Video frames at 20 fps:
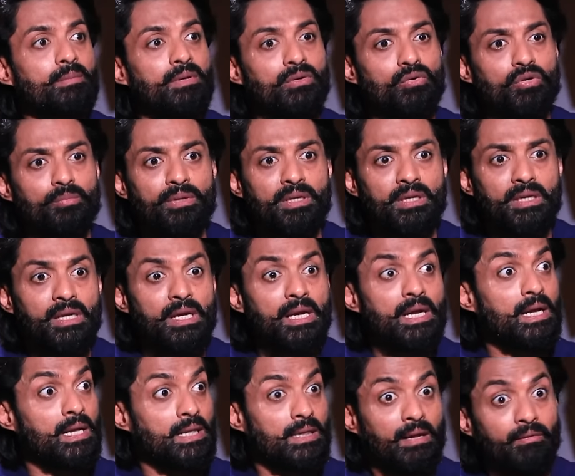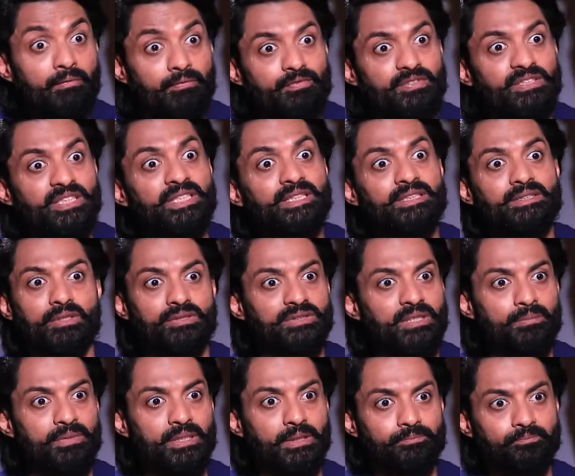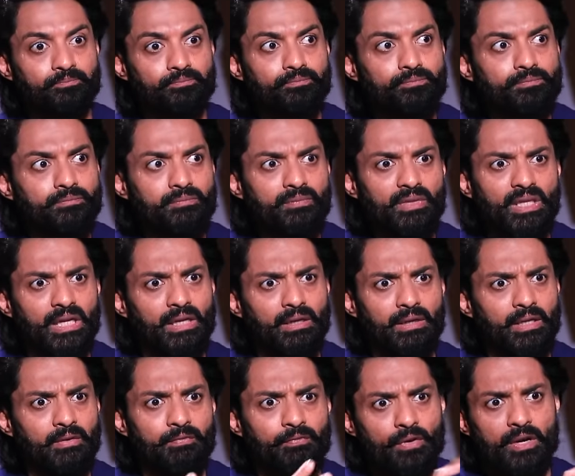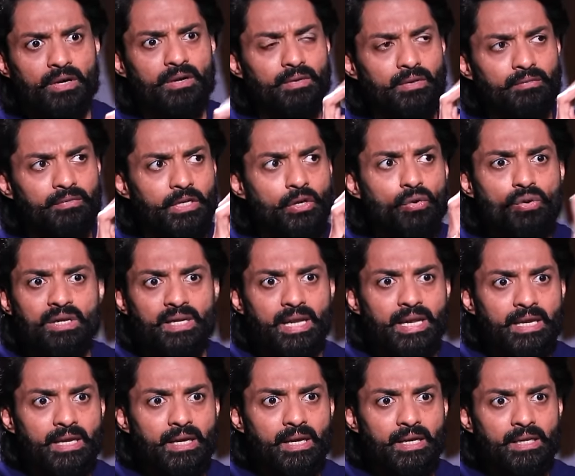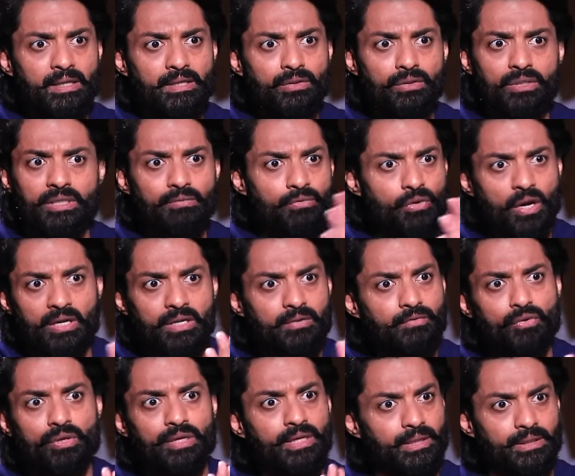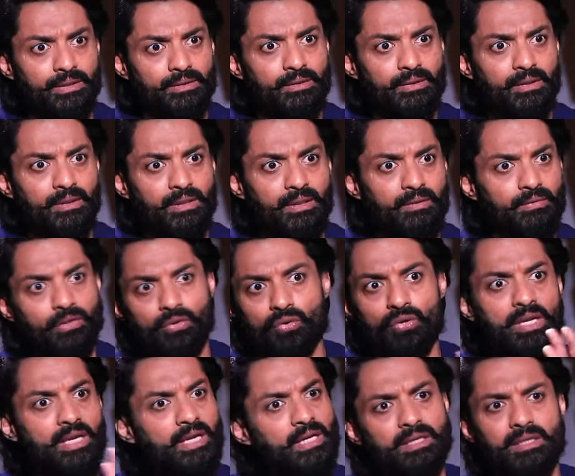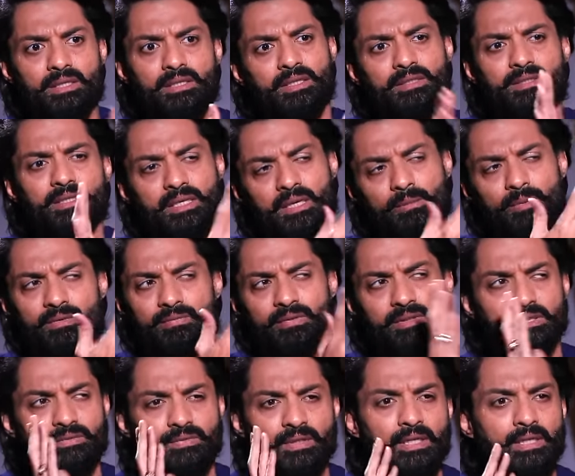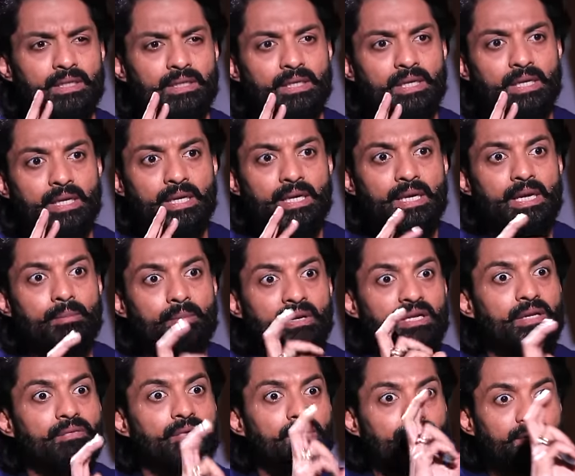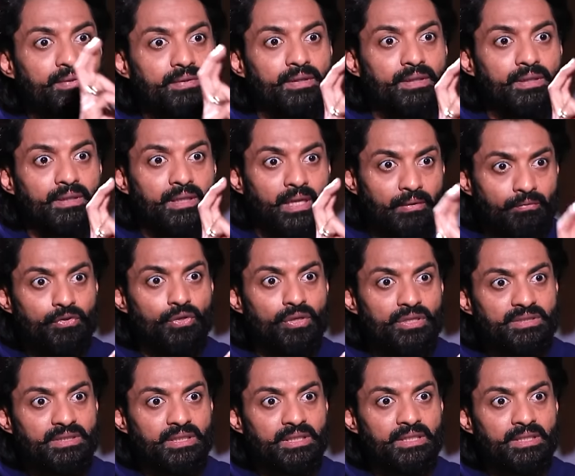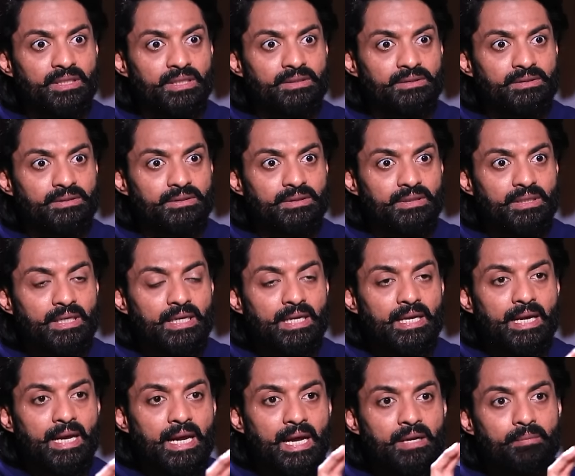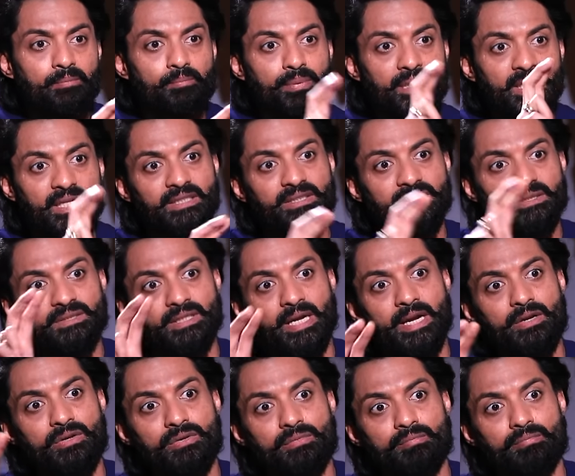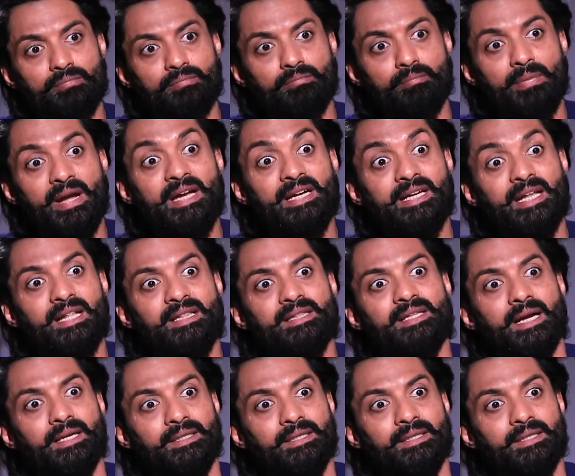could be love scenes or something if not they don't like anything no they will not give you a hit if they don't like anything they'll say come on just forget it but they would have loved you in certain things and please try to maintain that